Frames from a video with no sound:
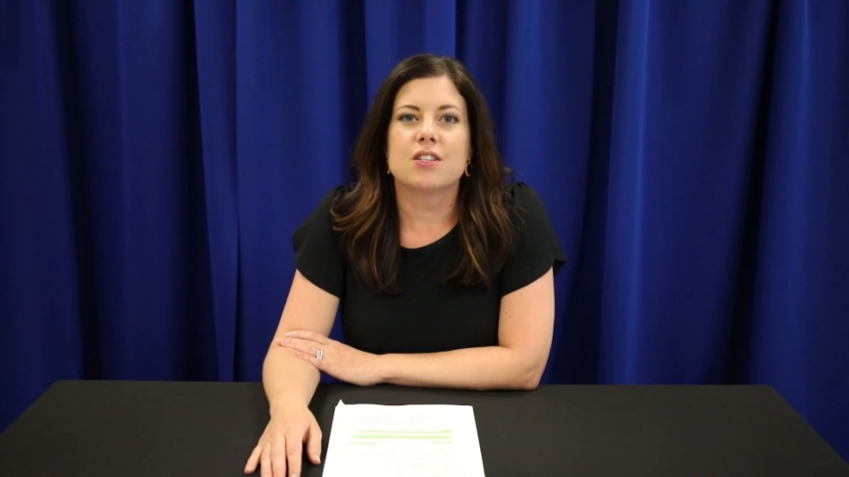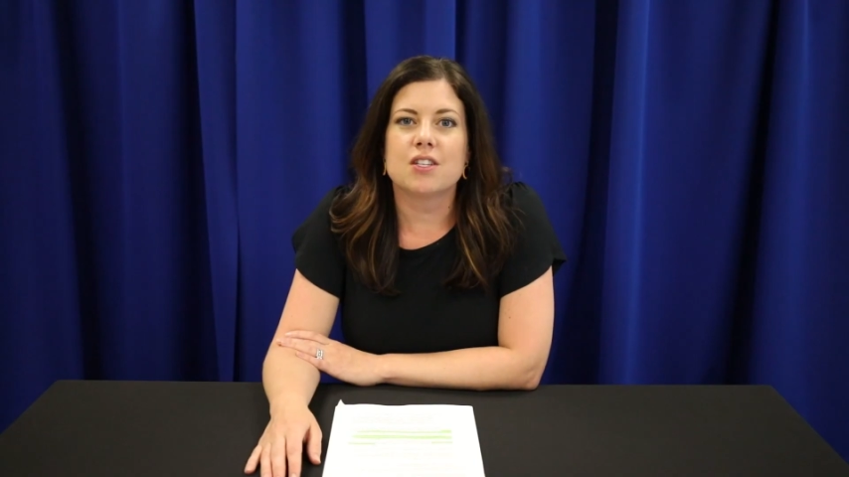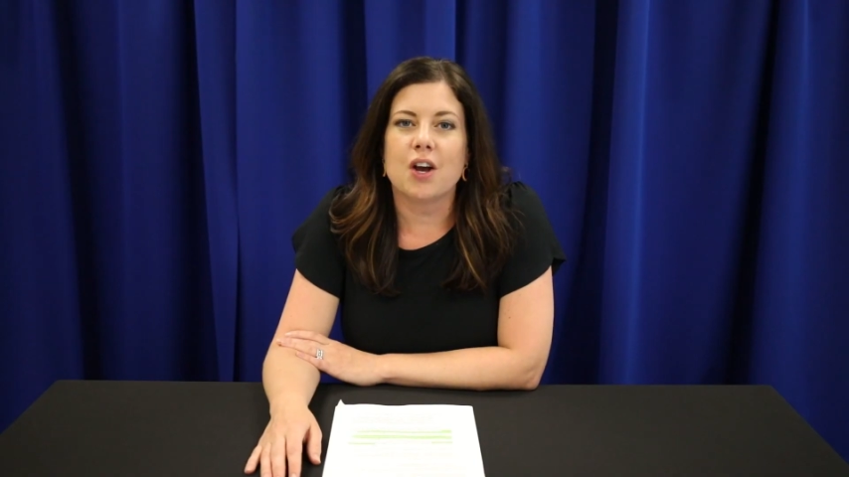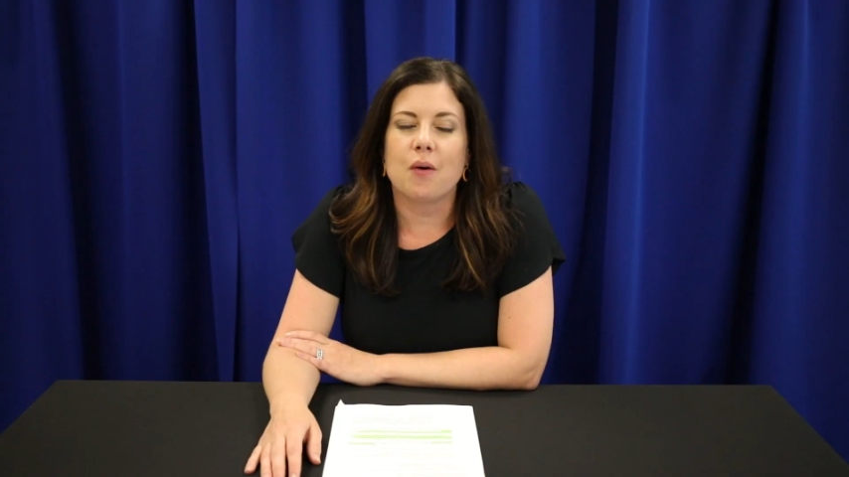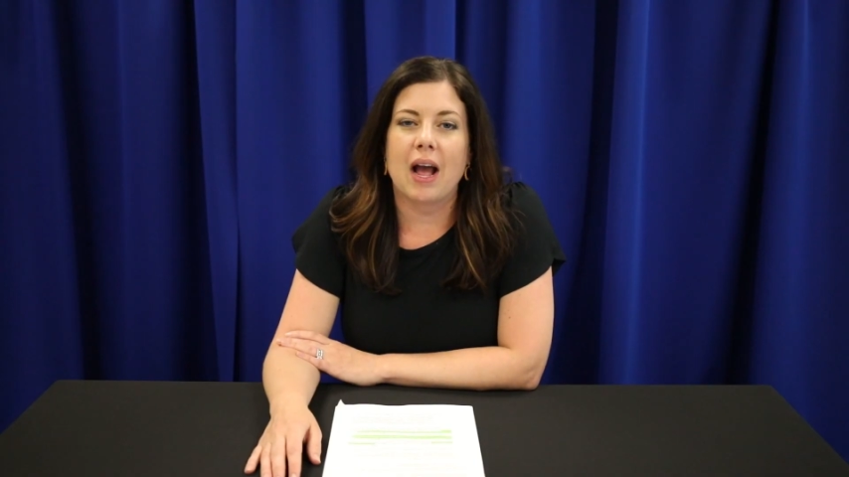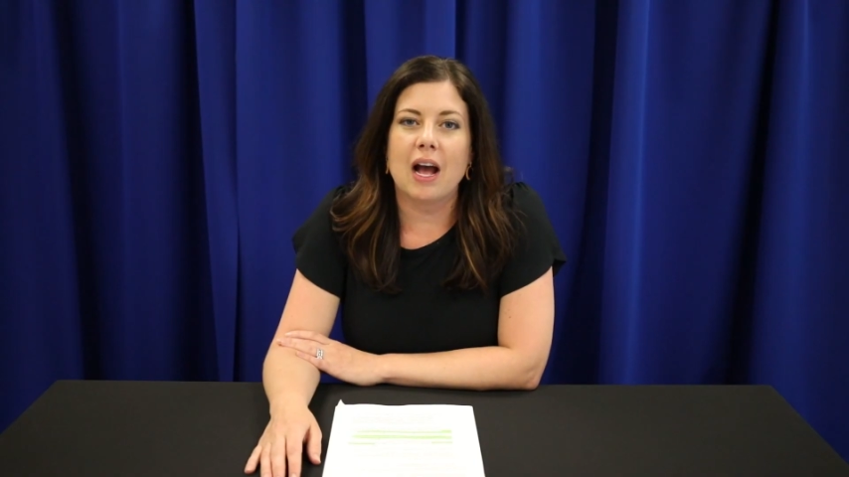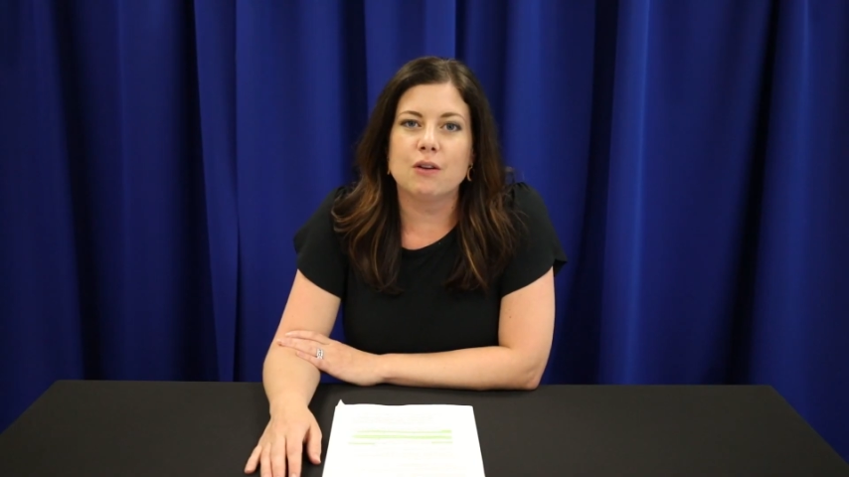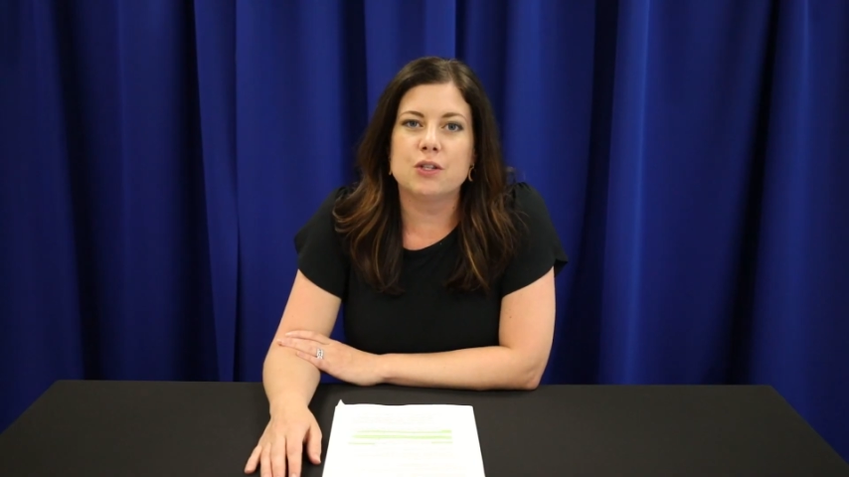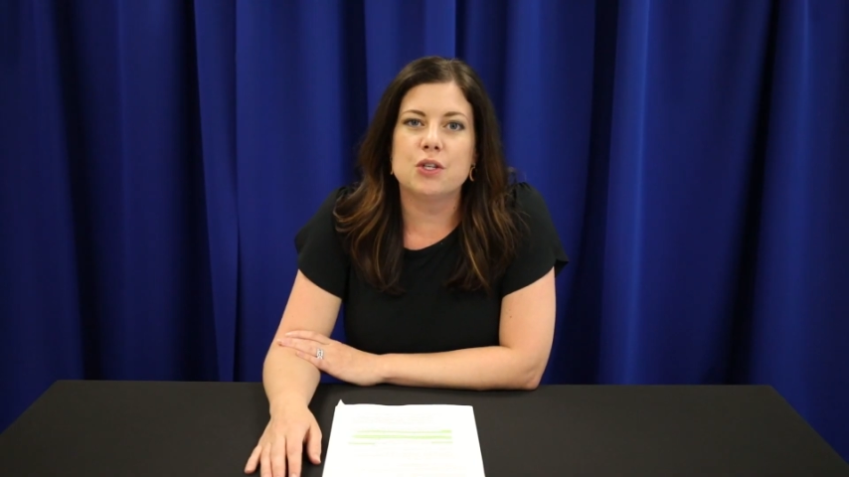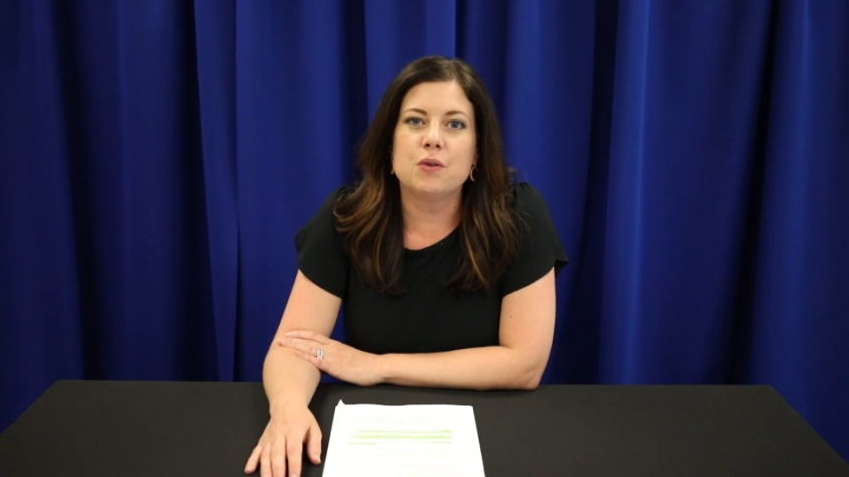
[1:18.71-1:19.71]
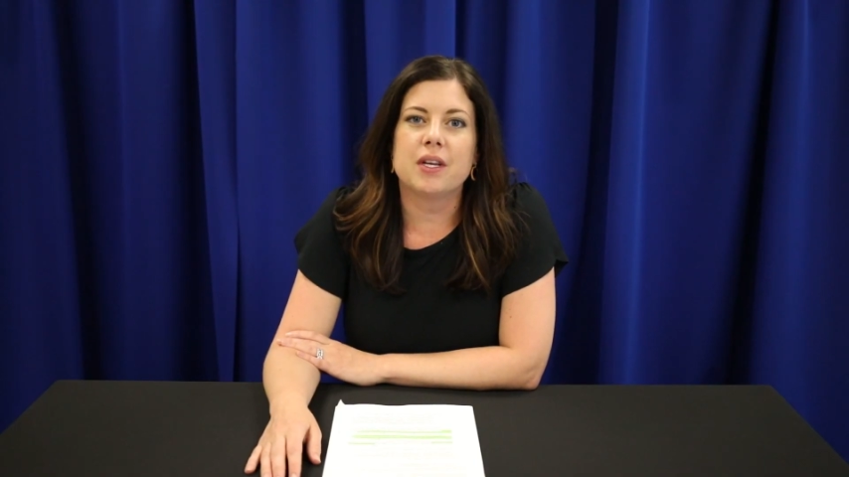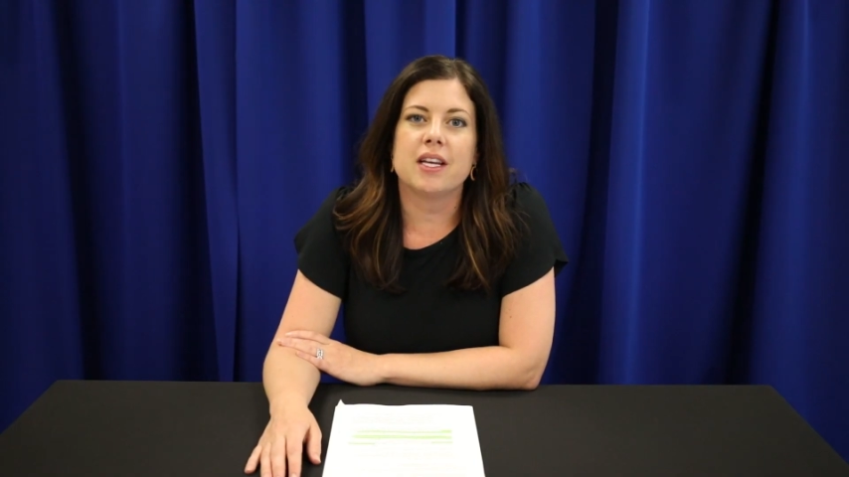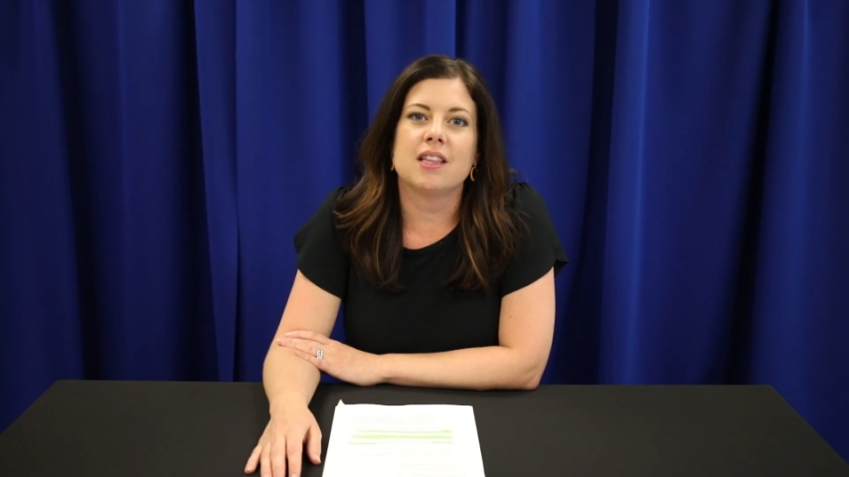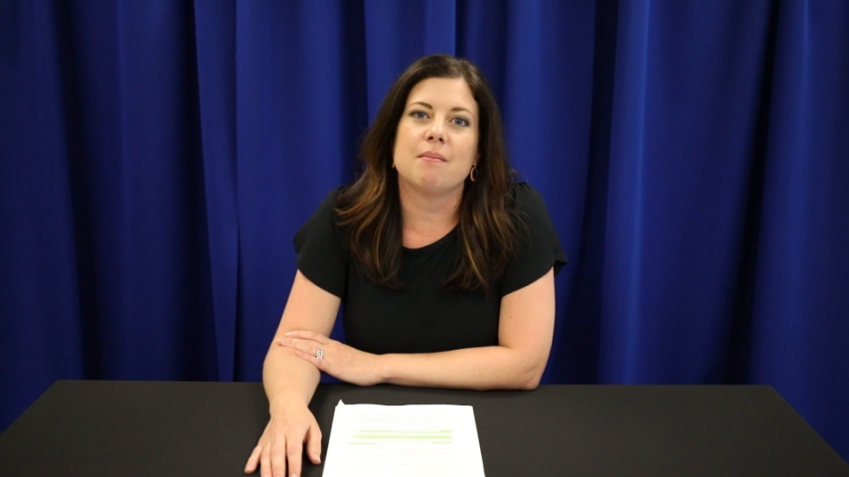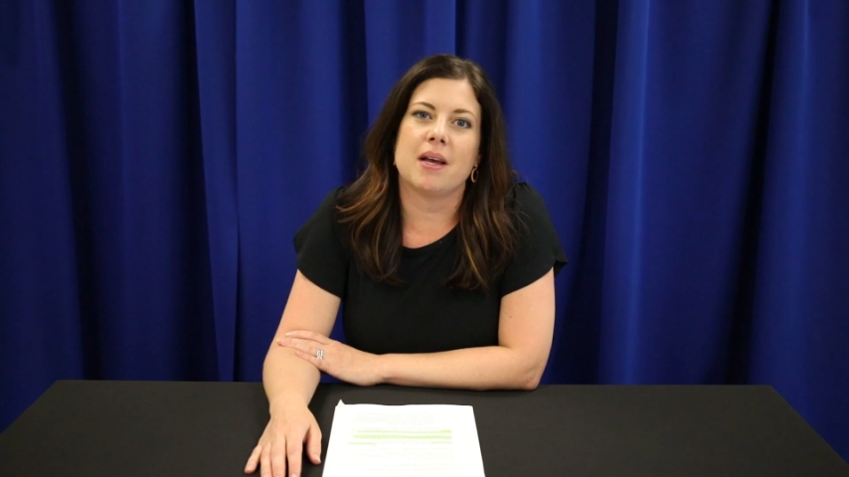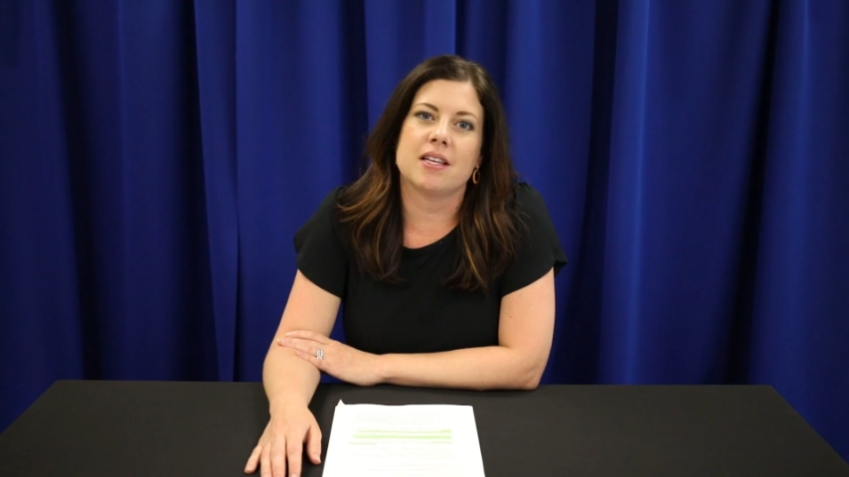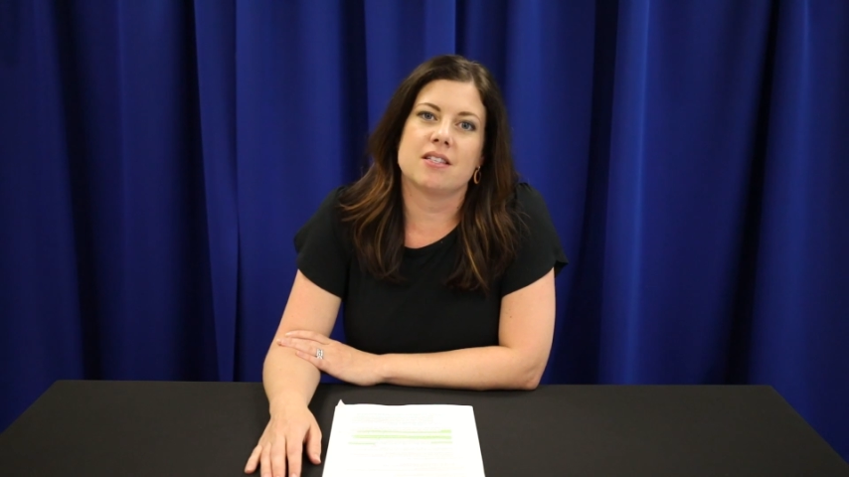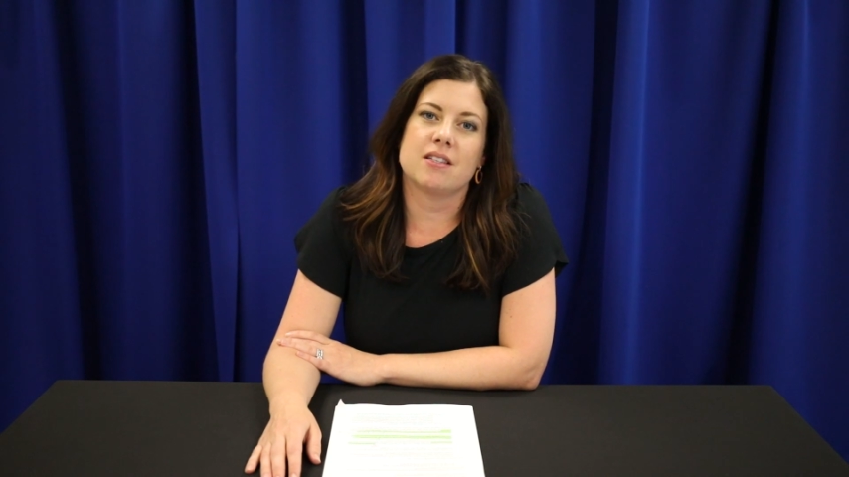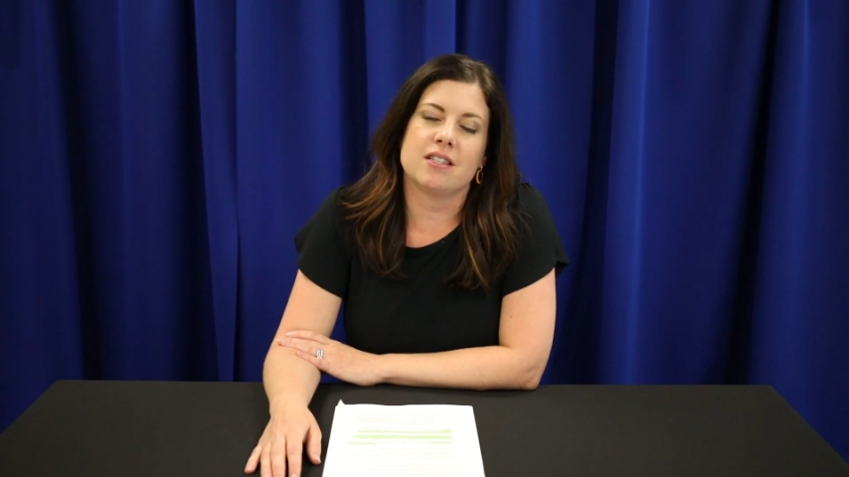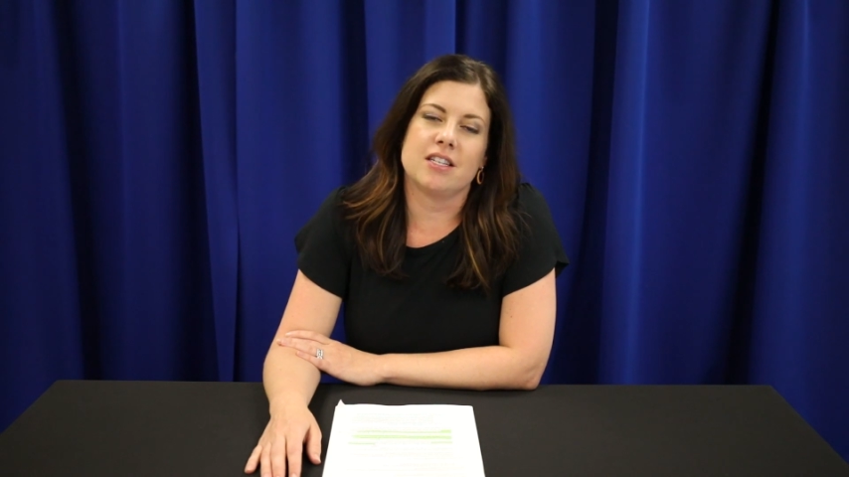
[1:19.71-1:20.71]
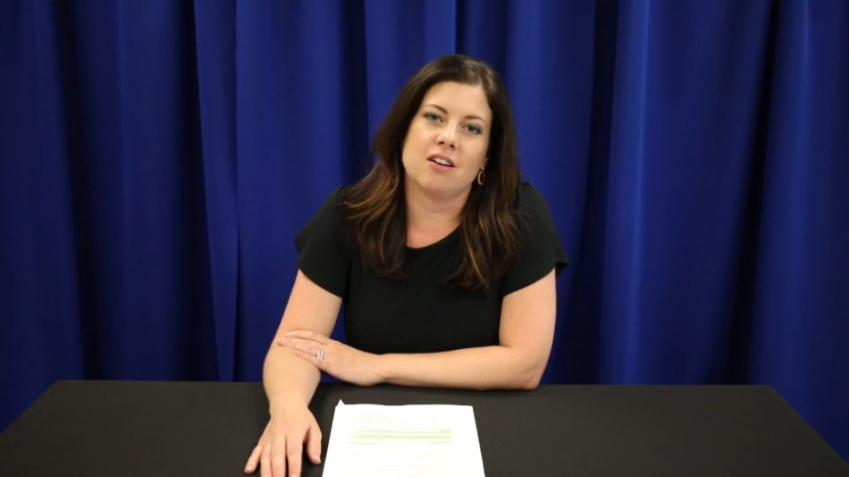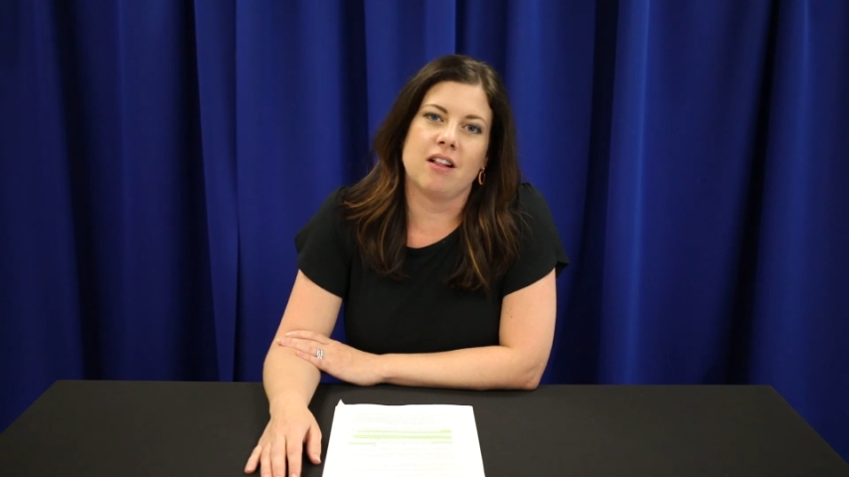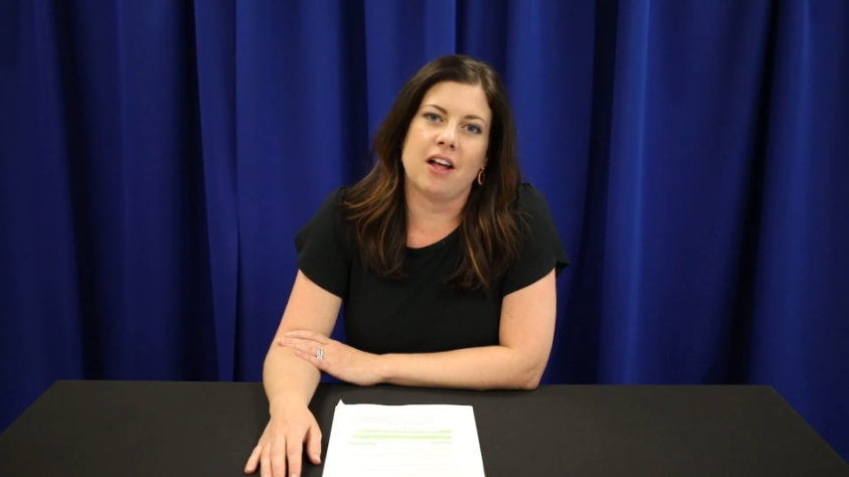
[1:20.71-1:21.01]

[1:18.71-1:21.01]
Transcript: So how do you get the best deal